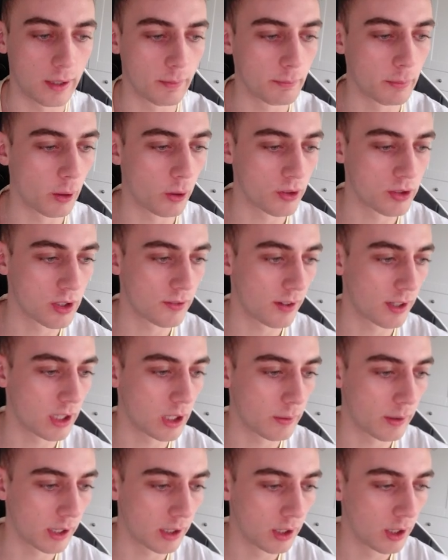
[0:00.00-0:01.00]
impulsive
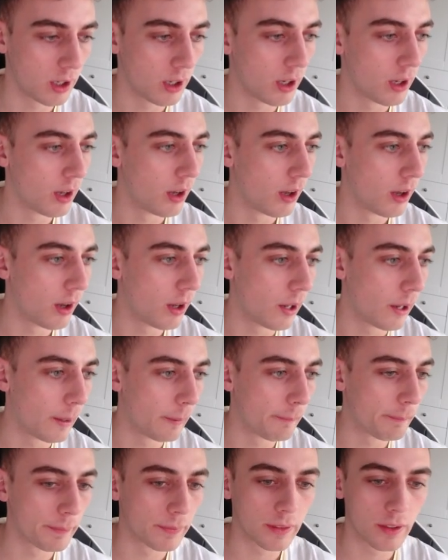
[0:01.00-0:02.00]
anyway.
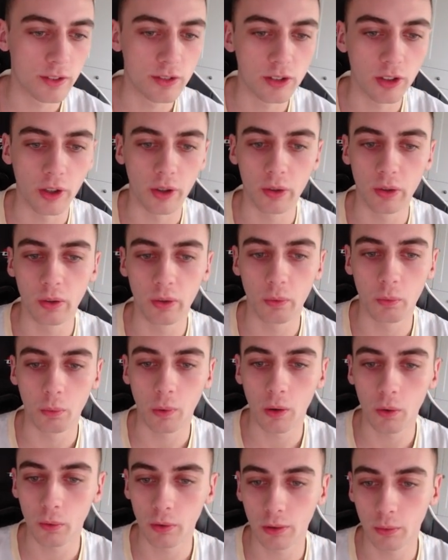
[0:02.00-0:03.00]
So
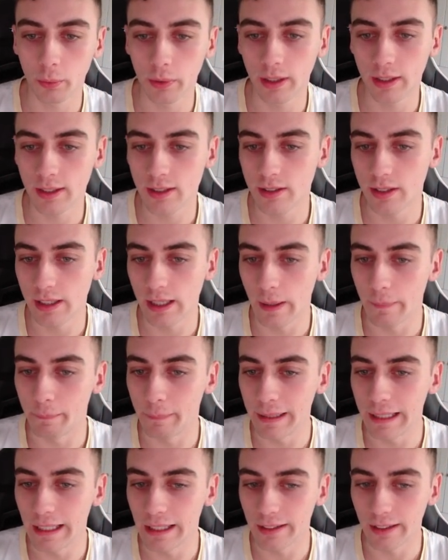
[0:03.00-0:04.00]
what we can see
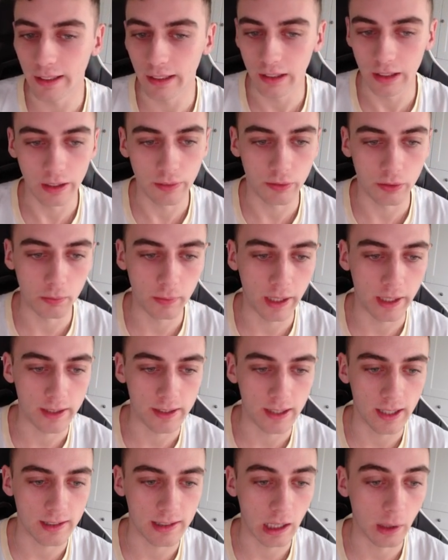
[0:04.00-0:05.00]
immediately from
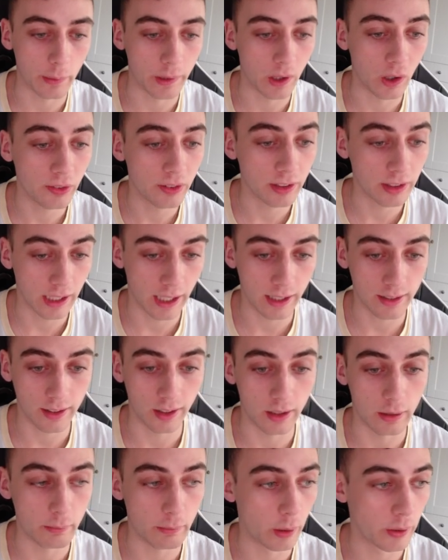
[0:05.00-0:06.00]
this is that we often get
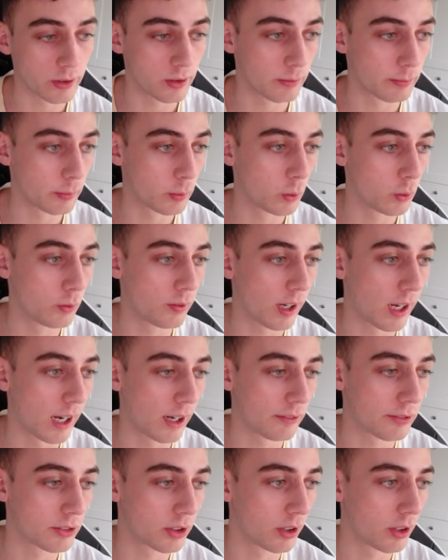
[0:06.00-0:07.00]
an impulsive move
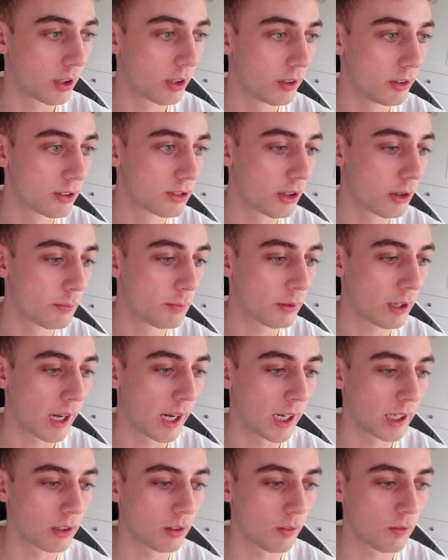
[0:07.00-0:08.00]
after some
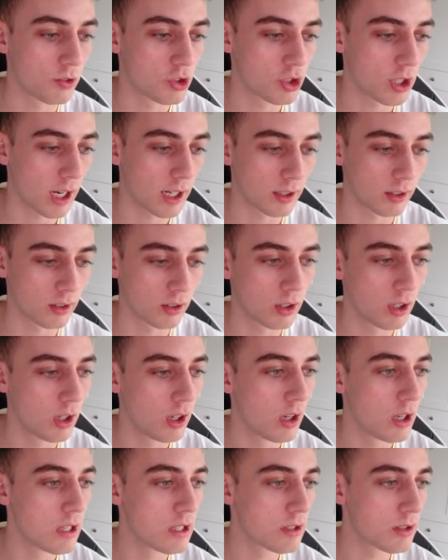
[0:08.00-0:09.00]
kind of channel.
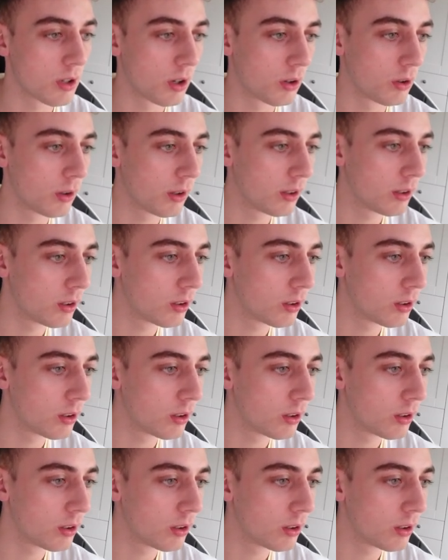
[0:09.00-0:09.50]
So